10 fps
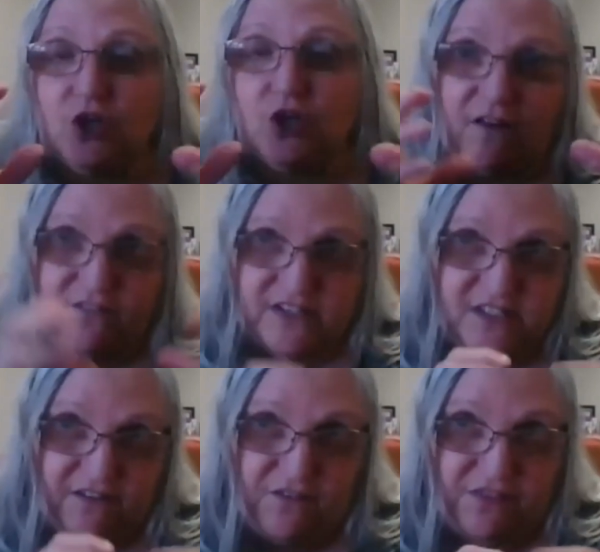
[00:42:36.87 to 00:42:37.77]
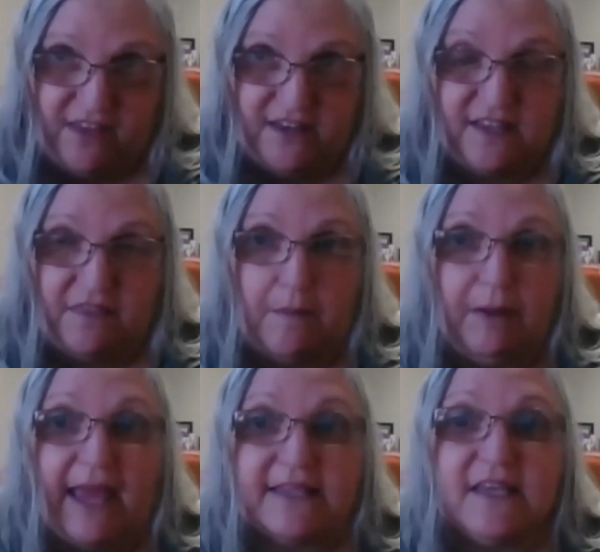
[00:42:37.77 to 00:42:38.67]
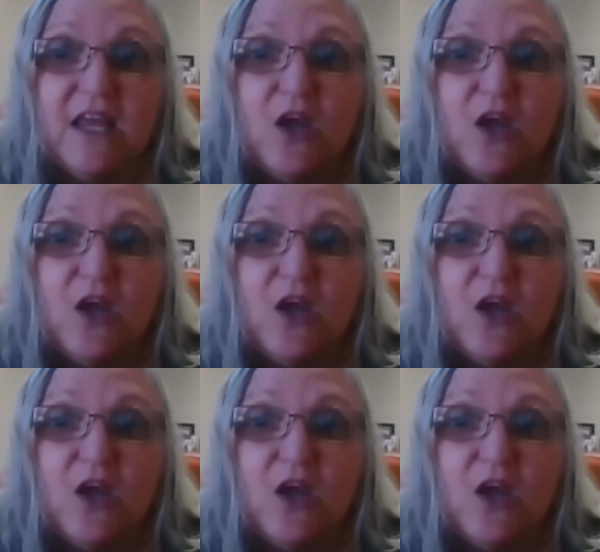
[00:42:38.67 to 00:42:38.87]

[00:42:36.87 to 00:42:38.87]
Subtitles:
to offer different things in their plans.